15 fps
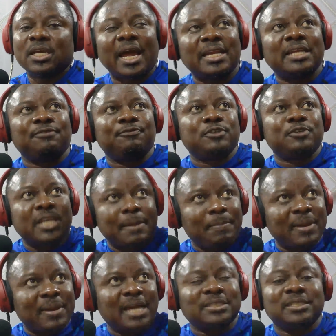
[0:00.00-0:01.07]
And then if you see a
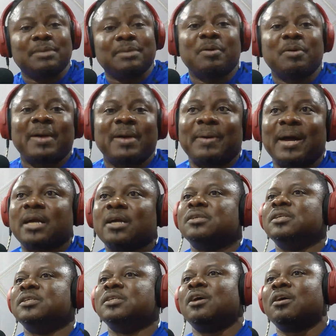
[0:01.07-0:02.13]
player's name on my back,
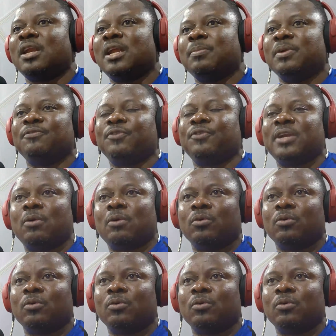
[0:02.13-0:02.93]
oh, you don't collect money from that